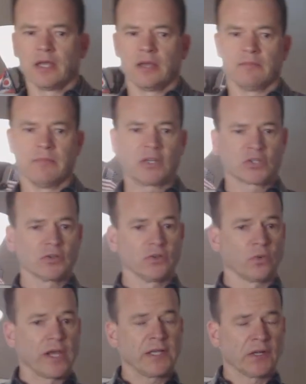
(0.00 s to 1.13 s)
Make sure the
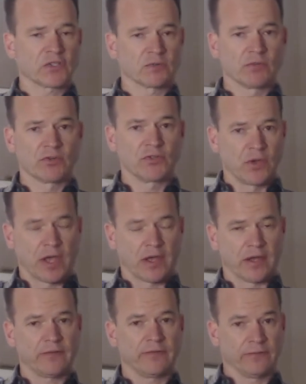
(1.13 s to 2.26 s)
right customers you have
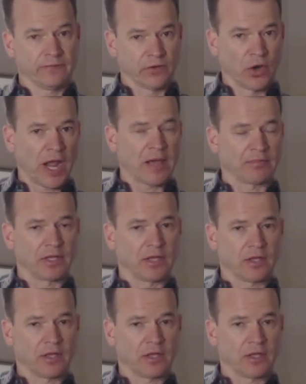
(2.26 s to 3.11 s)
are happy.